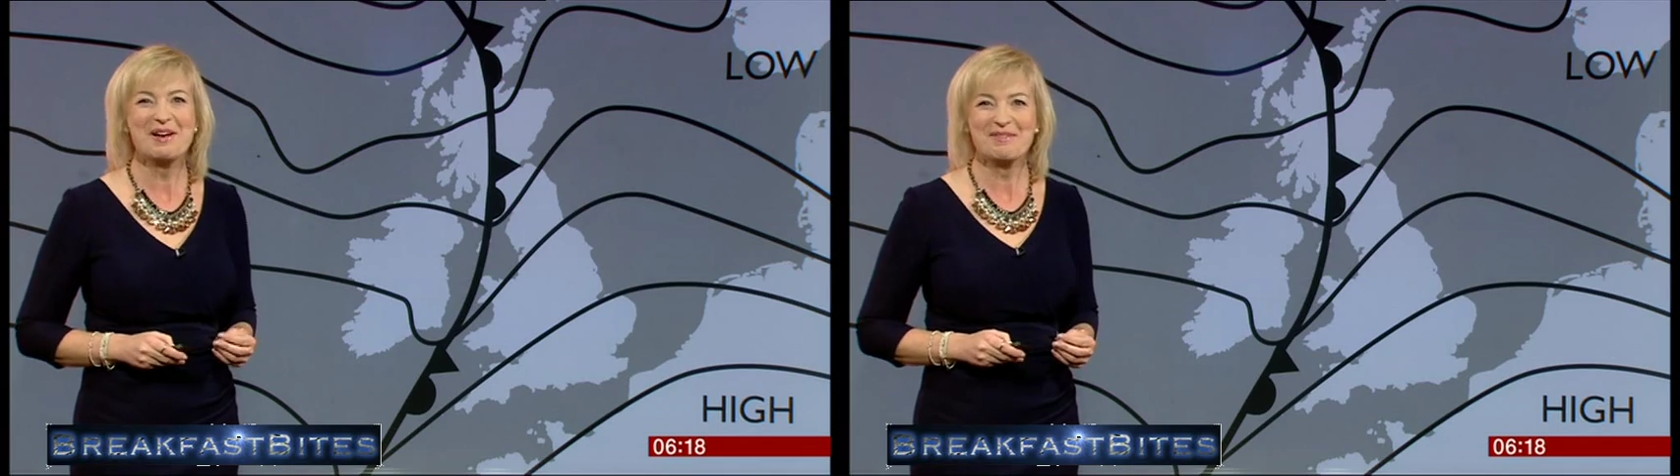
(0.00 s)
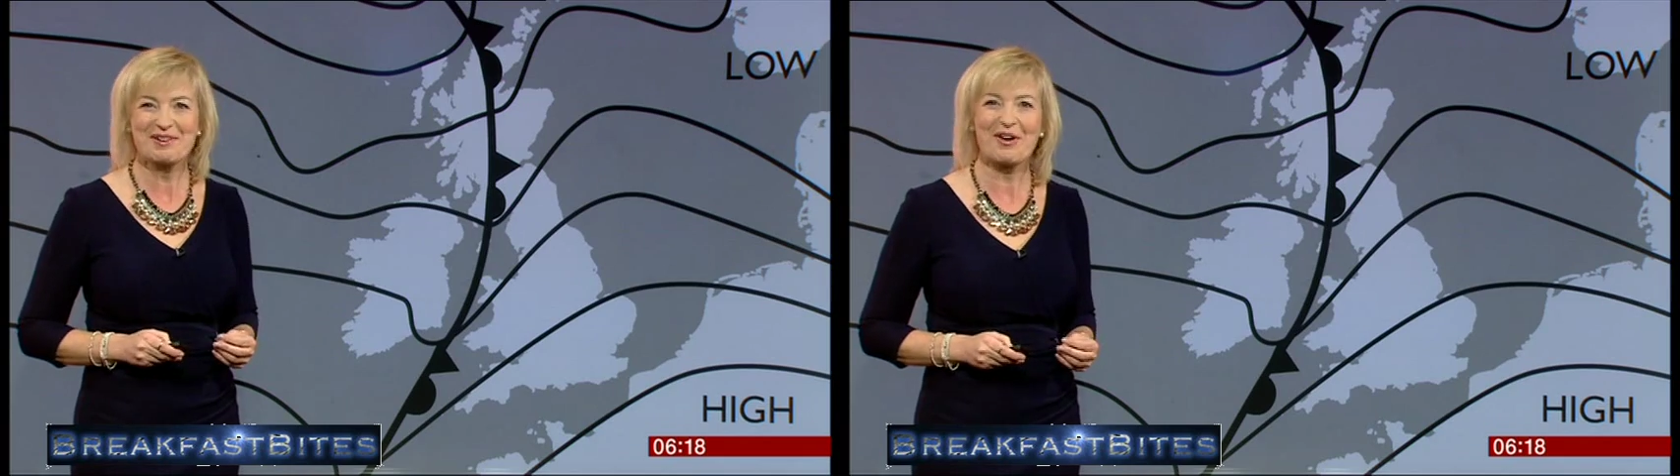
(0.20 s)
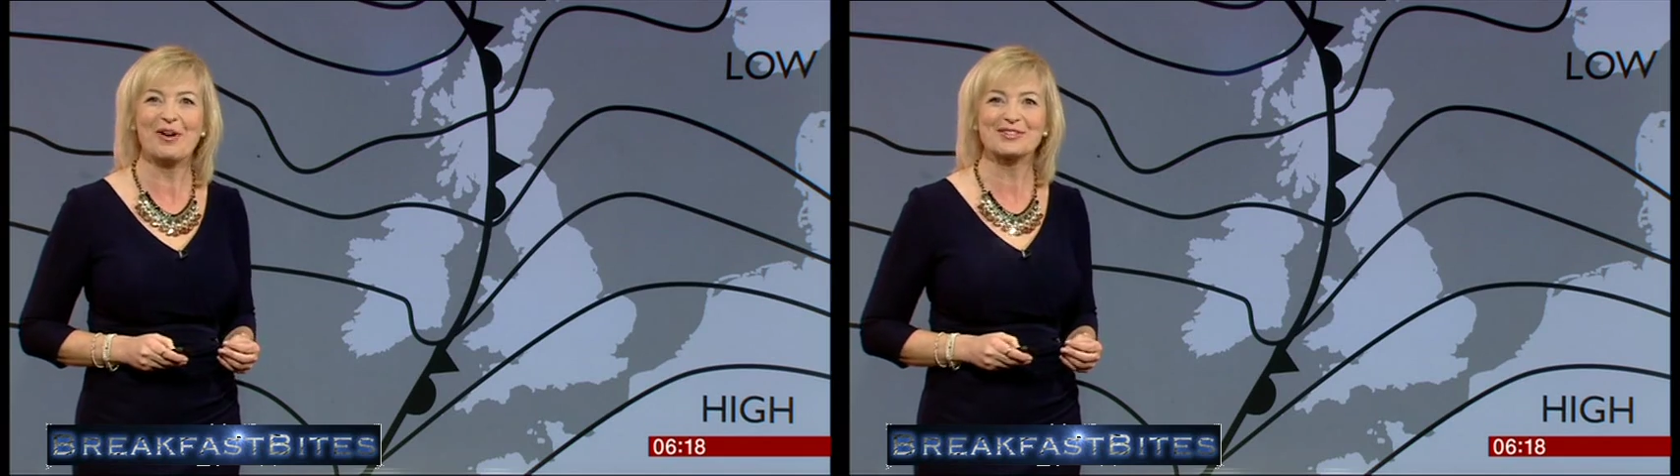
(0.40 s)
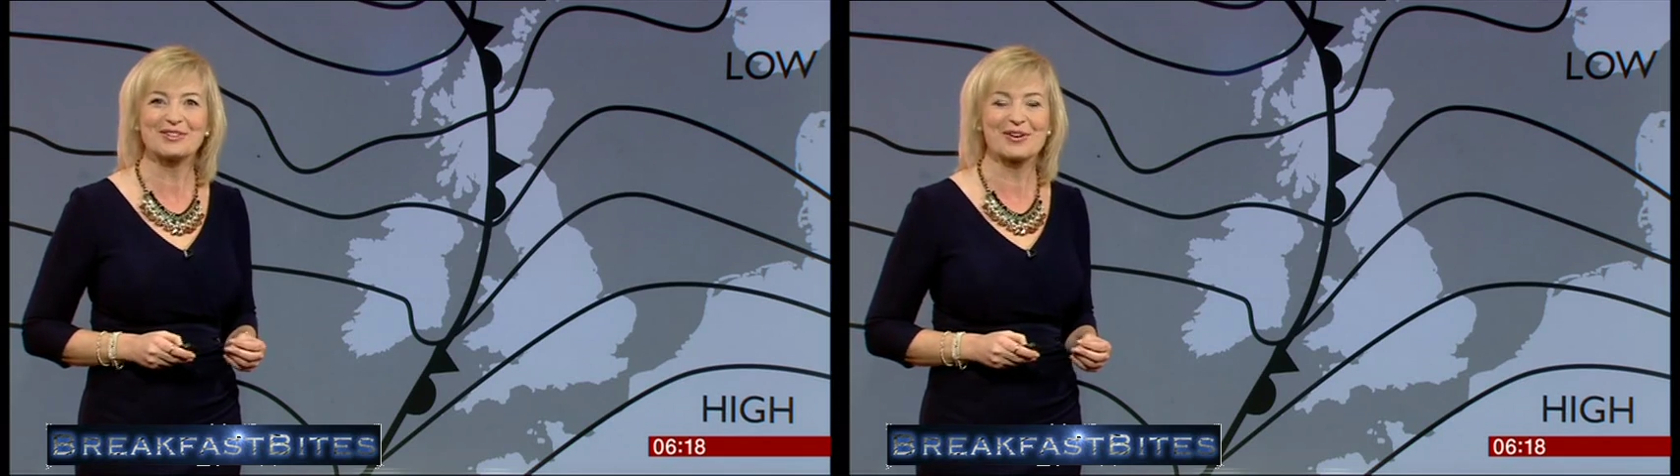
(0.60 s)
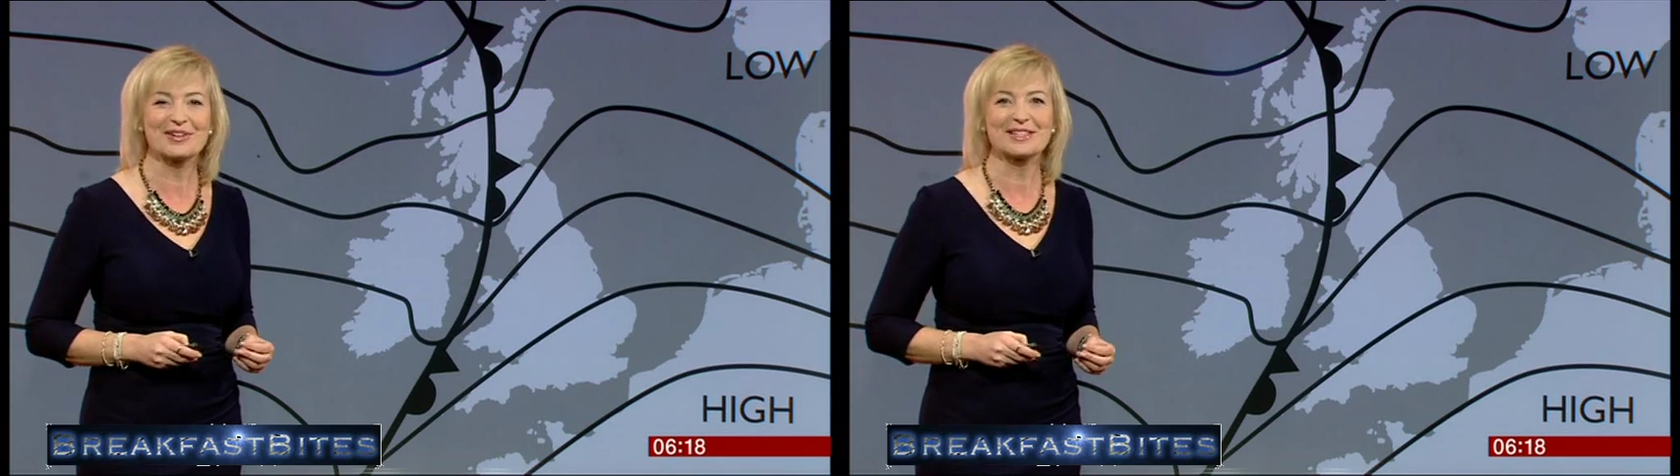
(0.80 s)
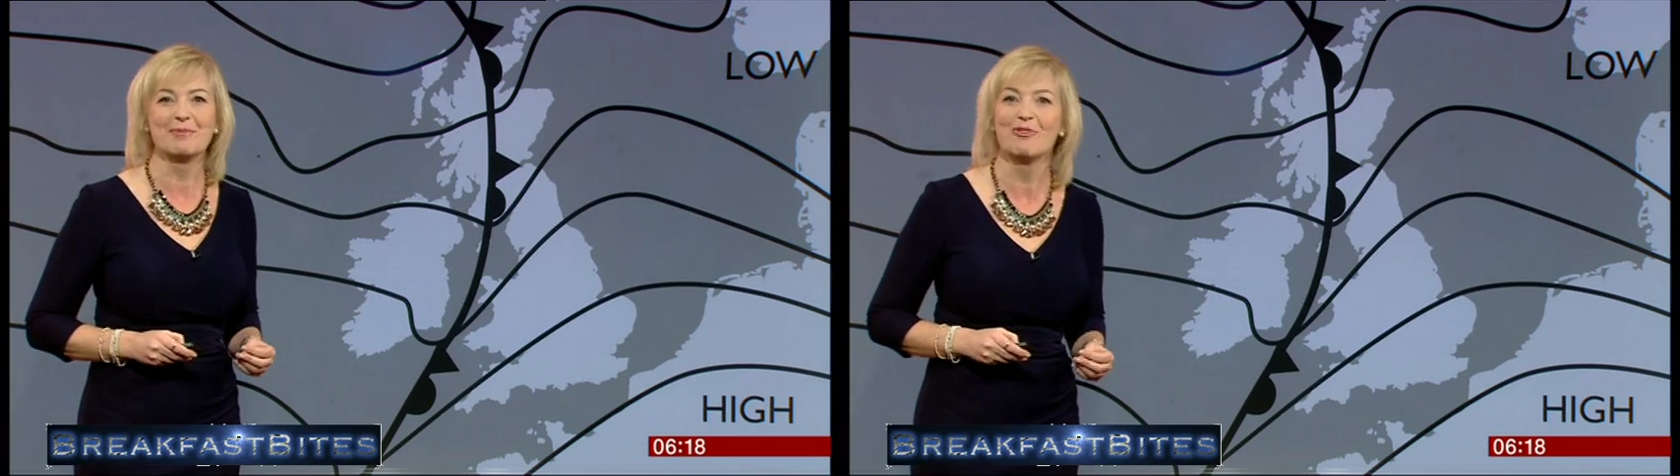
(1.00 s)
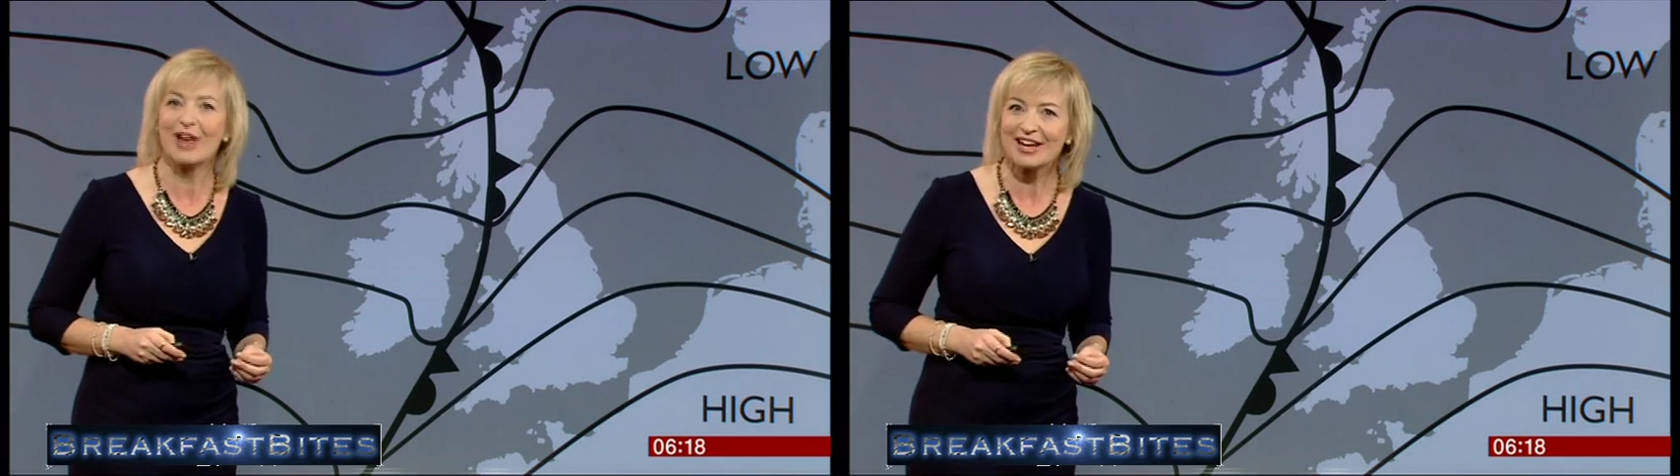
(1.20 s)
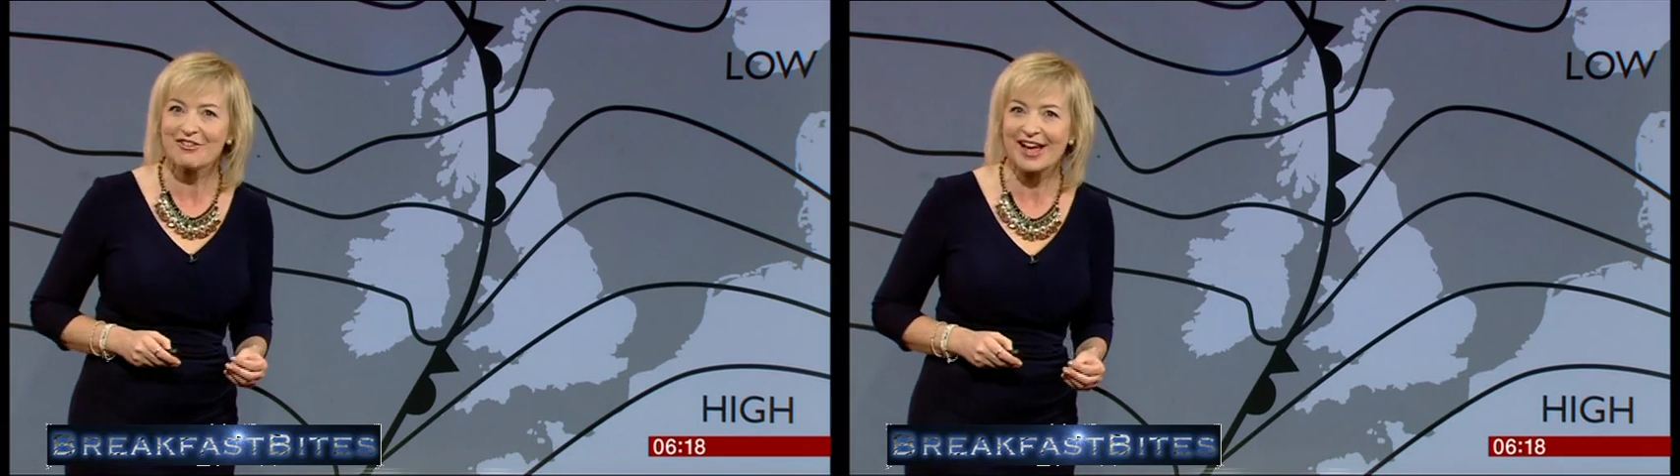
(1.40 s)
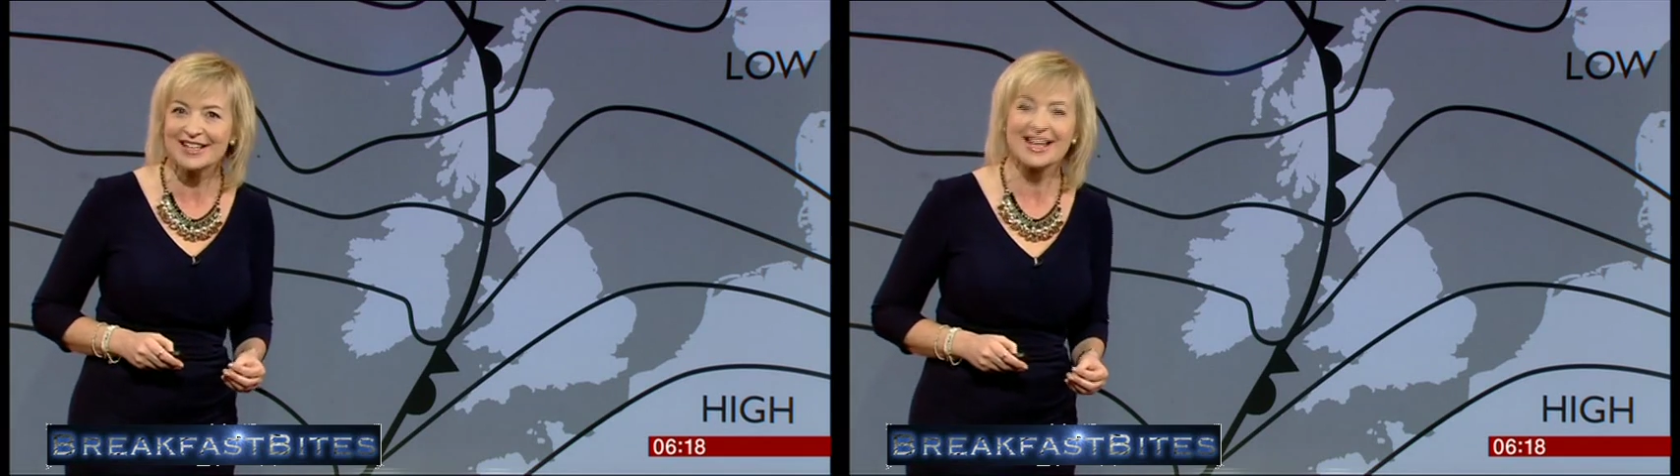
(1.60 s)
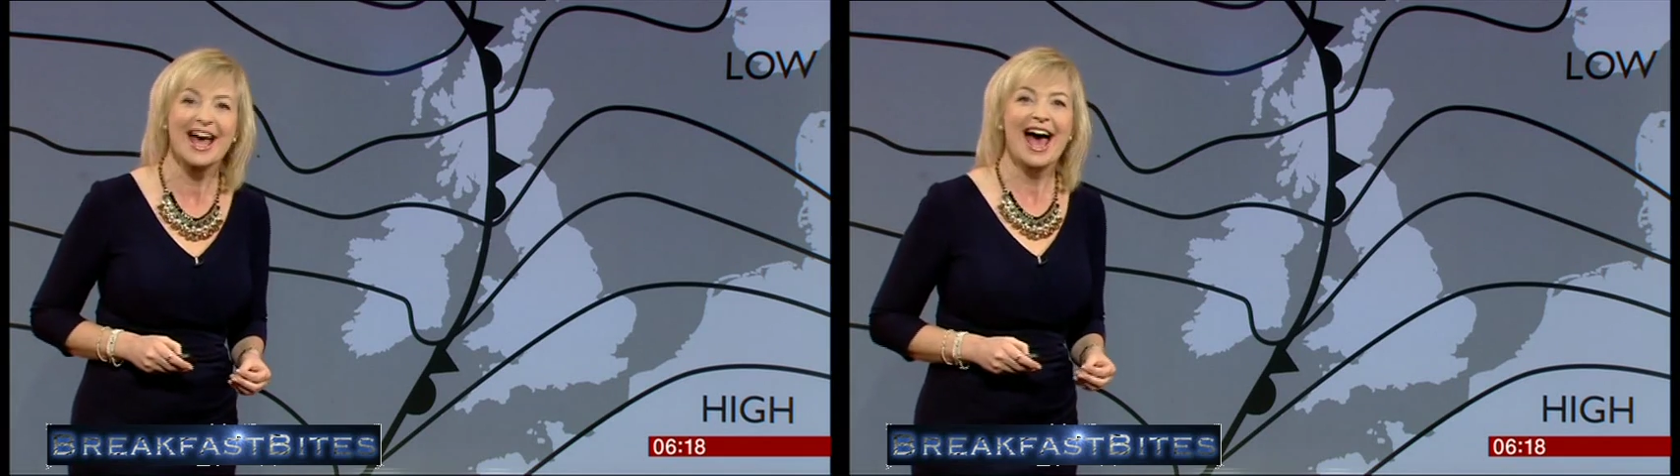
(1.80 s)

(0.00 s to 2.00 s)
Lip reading: We've also got some rain around,